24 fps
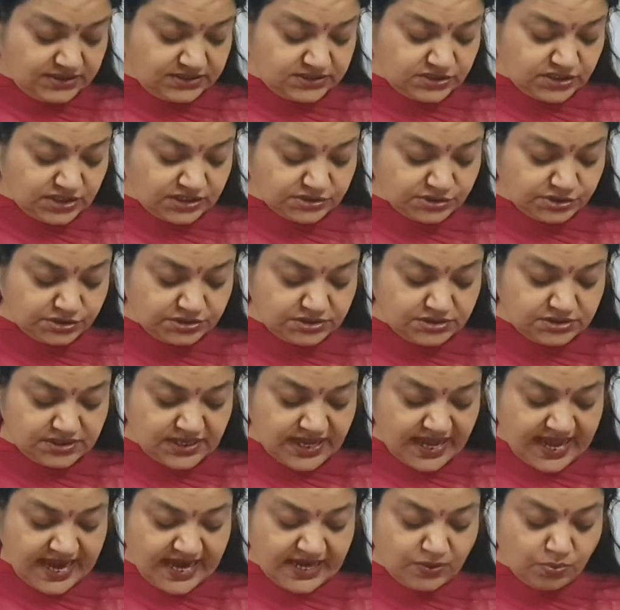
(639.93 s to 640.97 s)
instructions,
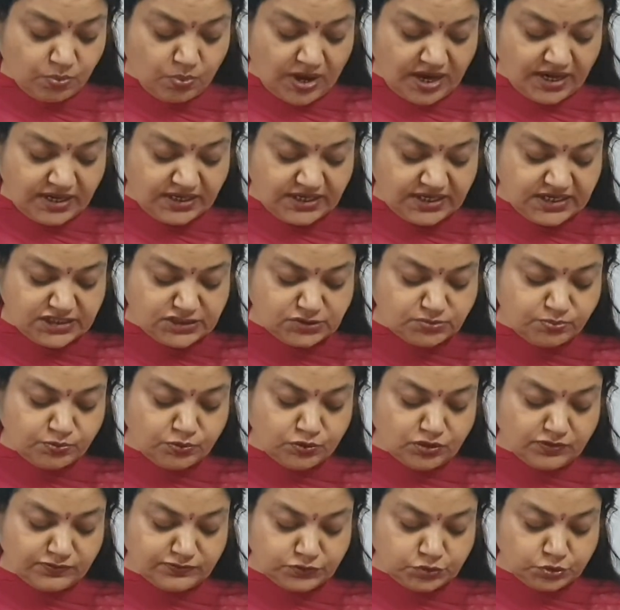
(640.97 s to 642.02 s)
add 1
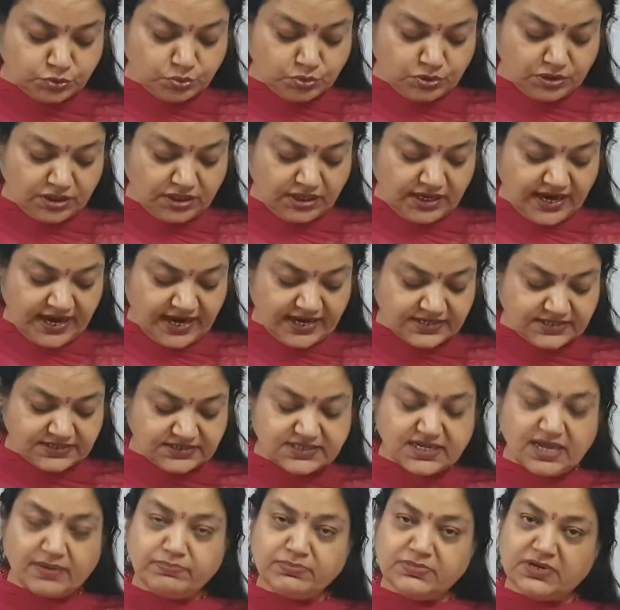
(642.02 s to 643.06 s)
teaspoon of sugar and
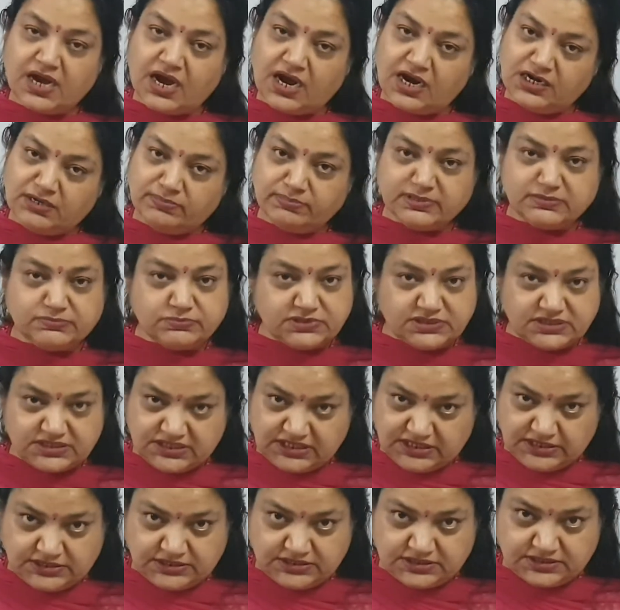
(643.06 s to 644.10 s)
some cardamom
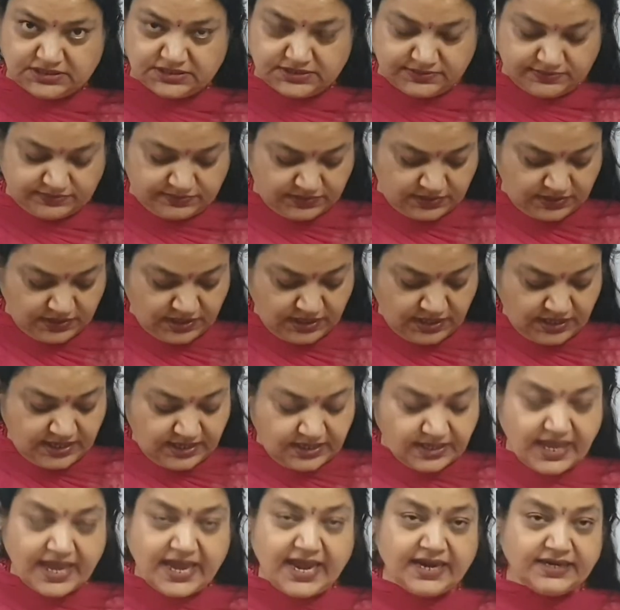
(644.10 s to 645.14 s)
seeds.
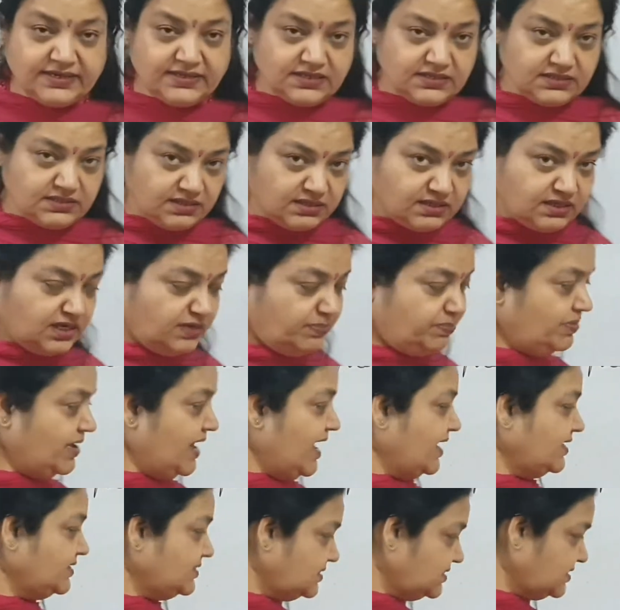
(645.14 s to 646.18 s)
And the third
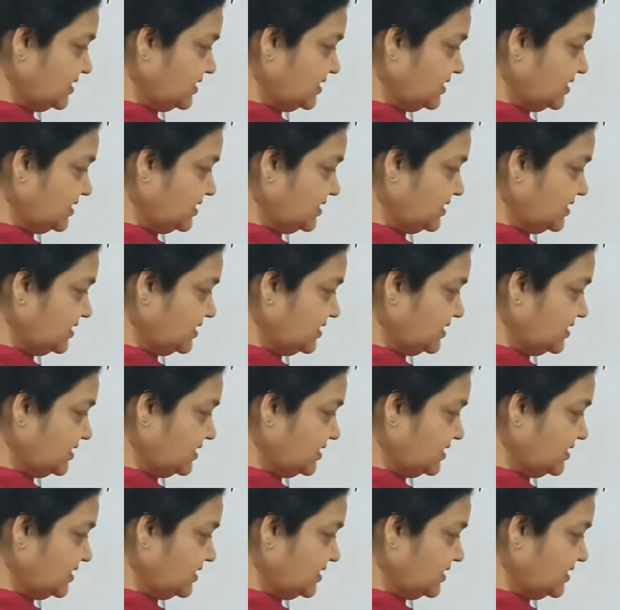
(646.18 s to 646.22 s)
blank